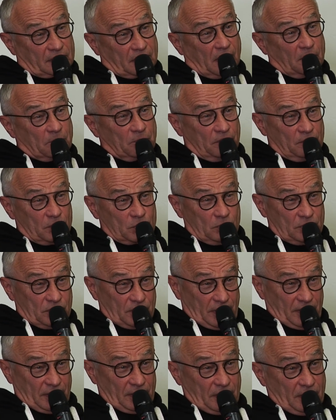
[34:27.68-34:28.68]
and I would
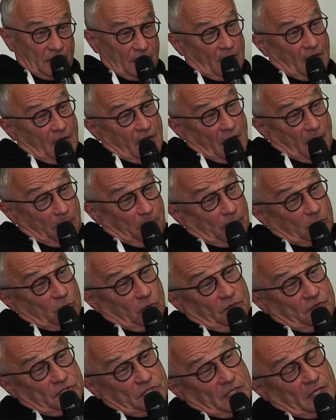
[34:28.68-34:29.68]
bring back with me some
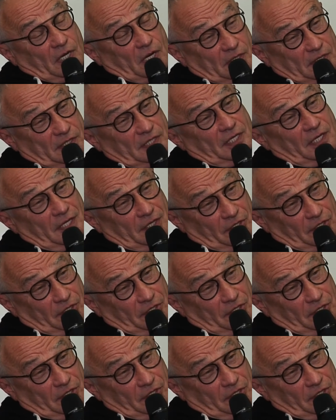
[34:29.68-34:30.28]
down payment, and